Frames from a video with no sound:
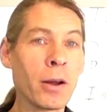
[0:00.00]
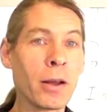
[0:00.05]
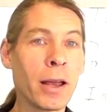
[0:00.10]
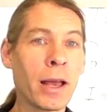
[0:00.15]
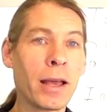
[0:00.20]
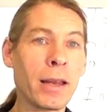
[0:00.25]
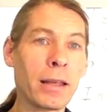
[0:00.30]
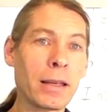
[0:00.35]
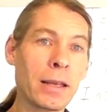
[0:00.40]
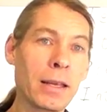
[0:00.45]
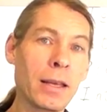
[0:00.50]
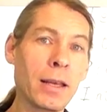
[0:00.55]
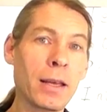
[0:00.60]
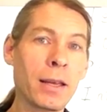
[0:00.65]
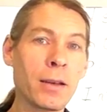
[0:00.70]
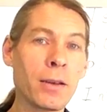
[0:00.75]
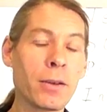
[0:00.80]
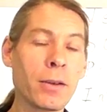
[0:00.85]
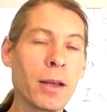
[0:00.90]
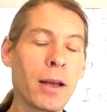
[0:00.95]
I had a
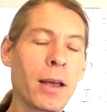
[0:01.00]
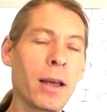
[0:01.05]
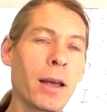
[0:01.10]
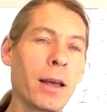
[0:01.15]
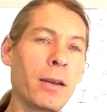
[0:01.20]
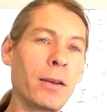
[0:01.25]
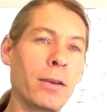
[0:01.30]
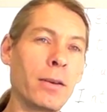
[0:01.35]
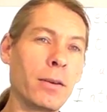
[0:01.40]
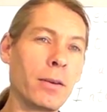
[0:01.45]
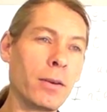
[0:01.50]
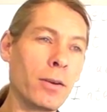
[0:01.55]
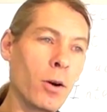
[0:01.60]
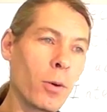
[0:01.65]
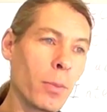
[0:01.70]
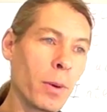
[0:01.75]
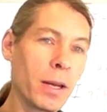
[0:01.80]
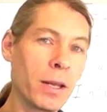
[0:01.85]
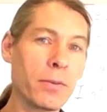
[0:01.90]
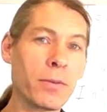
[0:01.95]
kid, I had
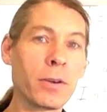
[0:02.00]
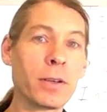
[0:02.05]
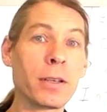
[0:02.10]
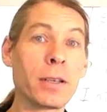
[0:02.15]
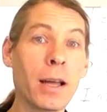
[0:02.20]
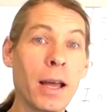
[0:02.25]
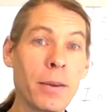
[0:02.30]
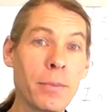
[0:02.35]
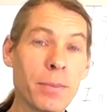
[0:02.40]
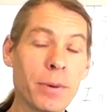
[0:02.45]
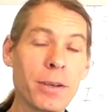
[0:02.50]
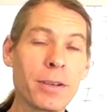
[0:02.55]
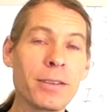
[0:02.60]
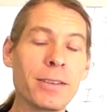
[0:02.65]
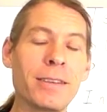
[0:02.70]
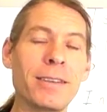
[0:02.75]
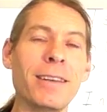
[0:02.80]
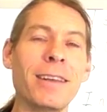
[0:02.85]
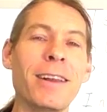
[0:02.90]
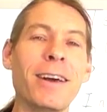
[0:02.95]
no money for
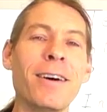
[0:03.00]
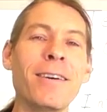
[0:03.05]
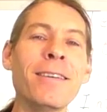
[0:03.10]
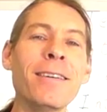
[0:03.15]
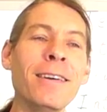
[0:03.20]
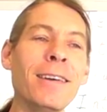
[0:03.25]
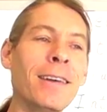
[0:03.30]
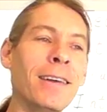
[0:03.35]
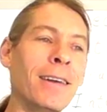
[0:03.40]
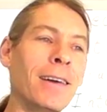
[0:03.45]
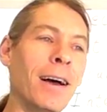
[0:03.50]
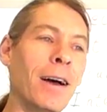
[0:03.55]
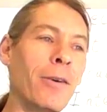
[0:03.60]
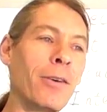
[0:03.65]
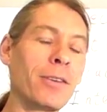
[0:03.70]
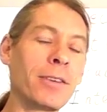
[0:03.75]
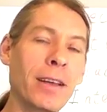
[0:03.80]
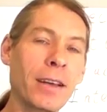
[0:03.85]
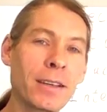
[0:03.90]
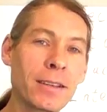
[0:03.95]
diapers, I
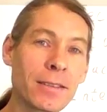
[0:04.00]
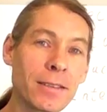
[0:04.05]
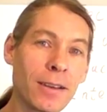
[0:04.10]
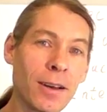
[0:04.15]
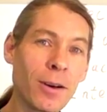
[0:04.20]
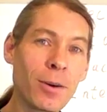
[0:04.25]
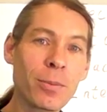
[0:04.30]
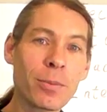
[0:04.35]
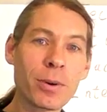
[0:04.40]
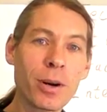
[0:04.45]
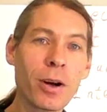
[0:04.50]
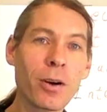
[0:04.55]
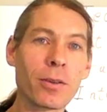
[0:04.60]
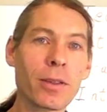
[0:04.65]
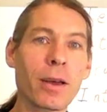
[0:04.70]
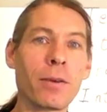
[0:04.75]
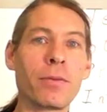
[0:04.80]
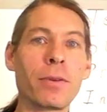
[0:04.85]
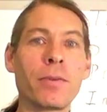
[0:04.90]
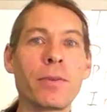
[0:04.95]
was like so broke.
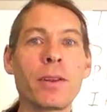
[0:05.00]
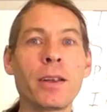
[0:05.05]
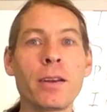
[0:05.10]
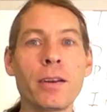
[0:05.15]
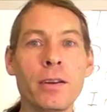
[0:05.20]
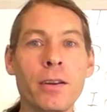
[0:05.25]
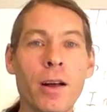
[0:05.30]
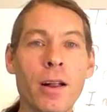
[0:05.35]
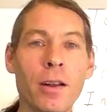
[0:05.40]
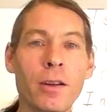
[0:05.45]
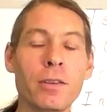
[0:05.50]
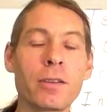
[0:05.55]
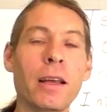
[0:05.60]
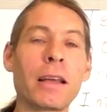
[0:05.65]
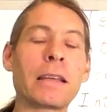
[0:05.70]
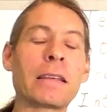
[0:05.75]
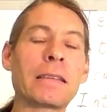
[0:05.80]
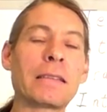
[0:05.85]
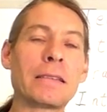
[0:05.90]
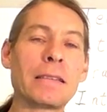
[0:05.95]
That $1,500
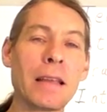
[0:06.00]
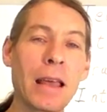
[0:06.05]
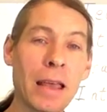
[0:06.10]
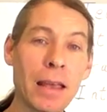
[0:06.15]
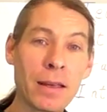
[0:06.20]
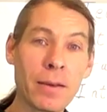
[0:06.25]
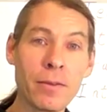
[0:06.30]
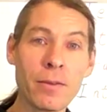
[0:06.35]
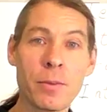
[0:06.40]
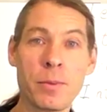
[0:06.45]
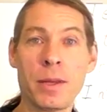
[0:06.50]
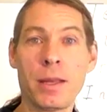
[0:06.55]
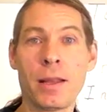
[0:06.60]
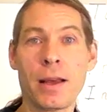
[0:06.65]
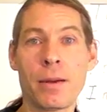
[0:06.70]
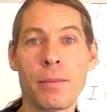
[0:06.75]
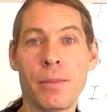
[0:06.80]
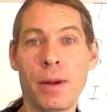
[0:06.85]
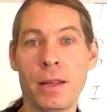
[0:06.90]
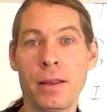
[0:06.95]
like saved me
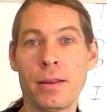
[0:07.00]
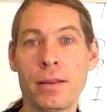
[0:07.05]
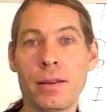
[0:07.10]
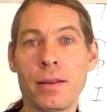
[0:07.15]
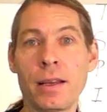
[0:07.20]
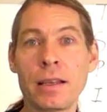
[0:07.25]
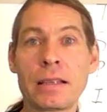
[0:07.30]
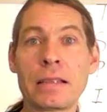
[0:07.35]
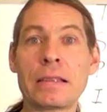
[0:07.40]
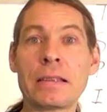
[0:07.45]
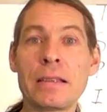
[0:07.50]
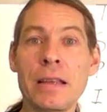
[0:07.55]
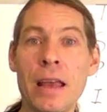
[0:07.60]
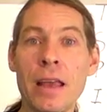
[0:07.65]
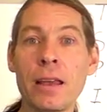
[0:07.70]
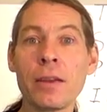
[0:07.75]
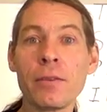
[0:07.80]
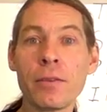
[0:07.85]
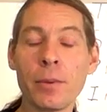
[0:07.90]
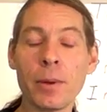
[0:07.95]
that month. It like
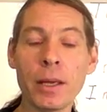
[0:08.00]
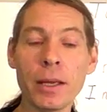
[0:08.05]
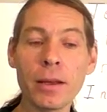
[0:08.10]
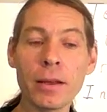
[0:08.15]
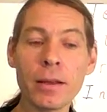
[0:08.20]
saved me.